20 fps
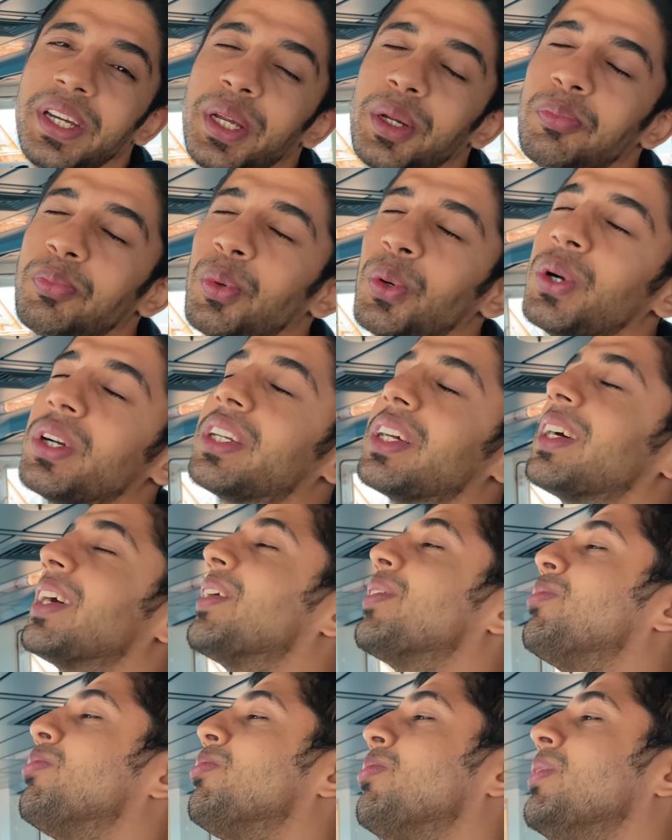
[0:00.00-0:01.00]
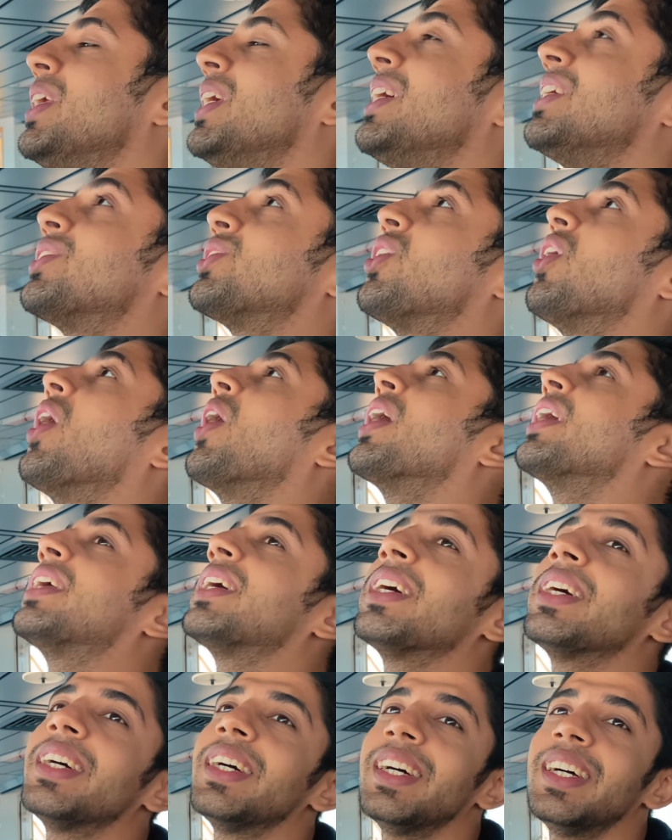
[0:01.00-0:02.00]
airport. Please God,
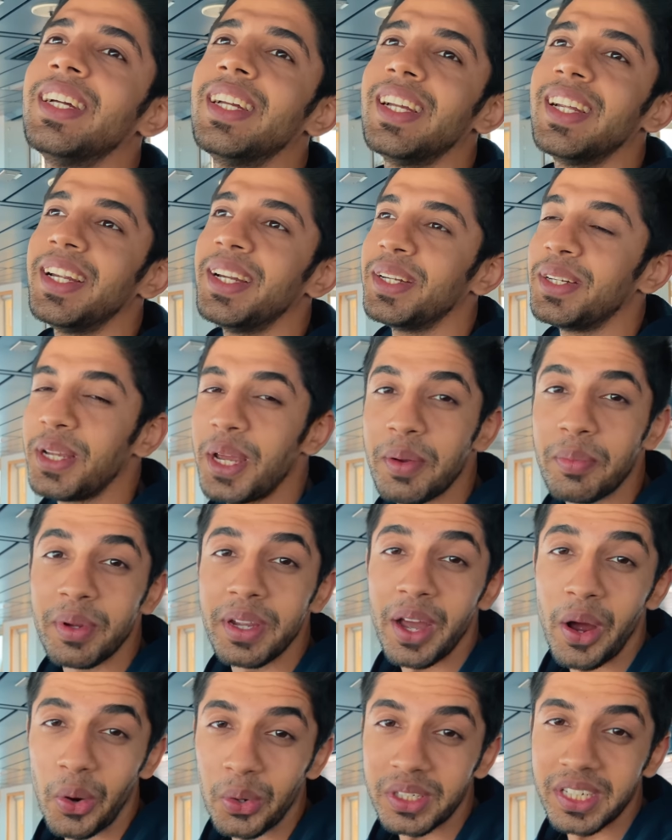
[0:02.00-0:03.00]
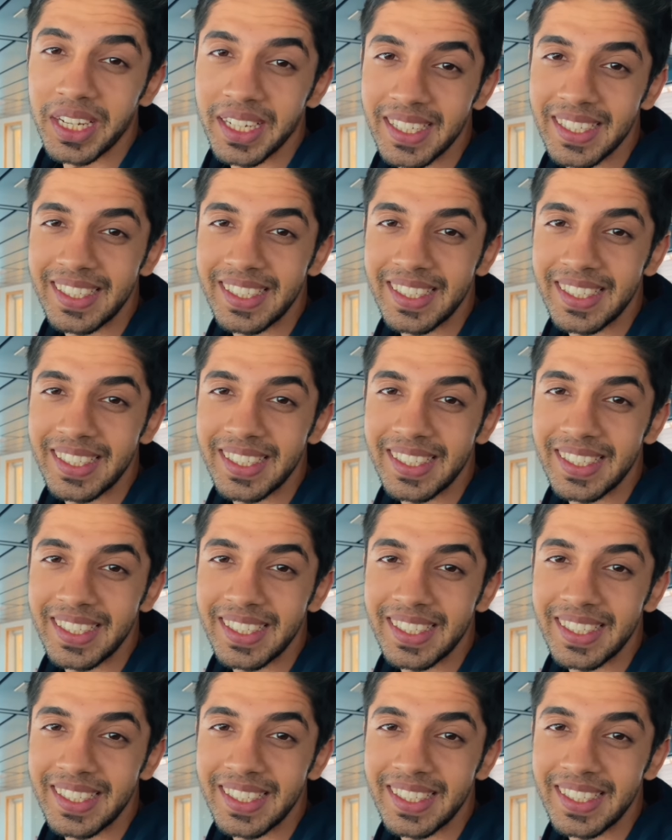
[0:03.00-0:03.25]
take me out.